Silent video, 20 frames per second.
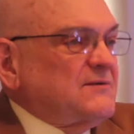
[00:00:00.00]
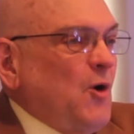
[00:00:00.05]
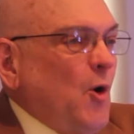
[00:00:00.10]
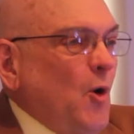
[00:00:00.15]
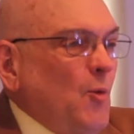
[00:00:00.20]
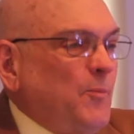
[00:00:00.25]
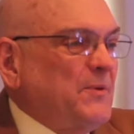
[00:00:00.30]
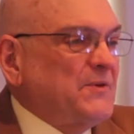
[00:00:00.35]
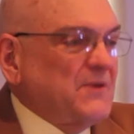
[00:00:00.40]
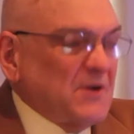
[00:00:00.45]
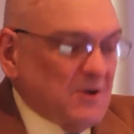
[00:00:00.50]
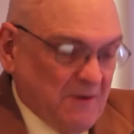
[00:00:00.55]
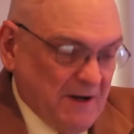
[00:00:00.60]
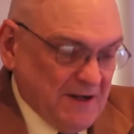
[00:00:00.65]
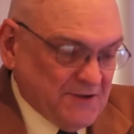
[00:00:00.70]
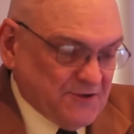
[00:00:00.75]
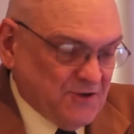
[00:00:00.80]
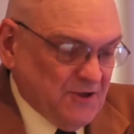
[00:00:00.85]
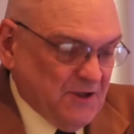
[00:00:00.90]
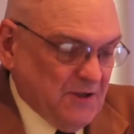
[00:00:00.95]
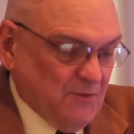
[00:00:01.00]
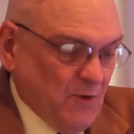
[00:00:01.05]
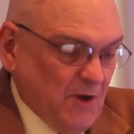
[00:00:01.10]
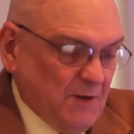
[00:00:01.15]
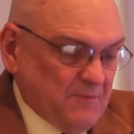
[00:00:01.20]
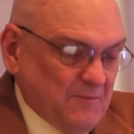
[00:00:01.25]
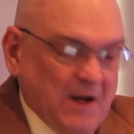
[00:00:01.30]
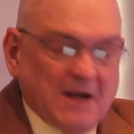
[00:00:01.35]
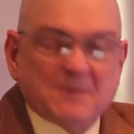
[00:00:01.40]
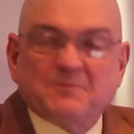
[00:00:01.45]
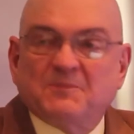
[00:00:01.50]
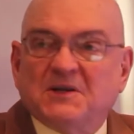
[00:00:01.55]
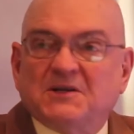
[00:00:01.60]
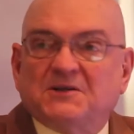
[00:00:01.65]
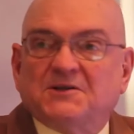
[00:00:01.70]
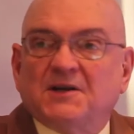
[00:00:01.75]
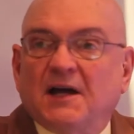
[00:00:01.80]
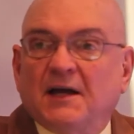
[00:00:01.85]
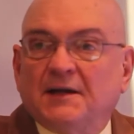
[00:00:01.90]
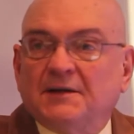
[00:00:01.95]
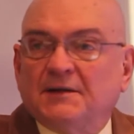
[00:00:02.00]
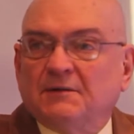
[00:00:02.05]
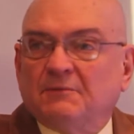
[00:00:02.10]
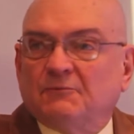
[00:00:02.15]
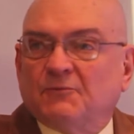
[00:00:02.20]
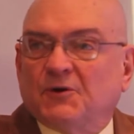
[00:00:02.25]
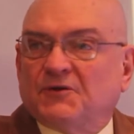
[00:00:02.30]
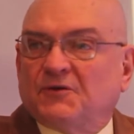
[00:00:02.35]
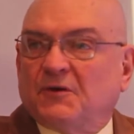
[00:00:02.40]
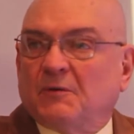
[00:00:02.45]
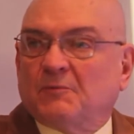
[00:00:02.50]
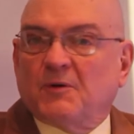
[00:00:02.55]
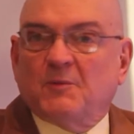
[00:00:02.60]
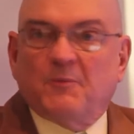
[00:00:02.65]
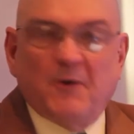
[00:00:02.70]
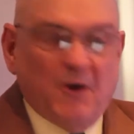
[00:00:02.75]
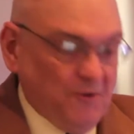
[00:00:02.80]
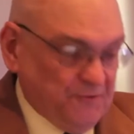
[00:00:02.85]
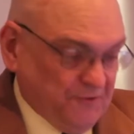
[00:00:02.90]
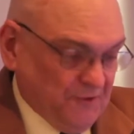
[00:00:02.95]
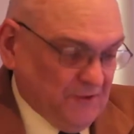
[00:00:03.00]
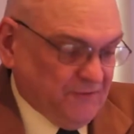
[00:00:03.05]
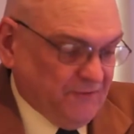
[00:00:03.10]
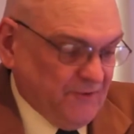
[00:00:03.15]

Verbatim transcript: open the question of what might be done with some proposals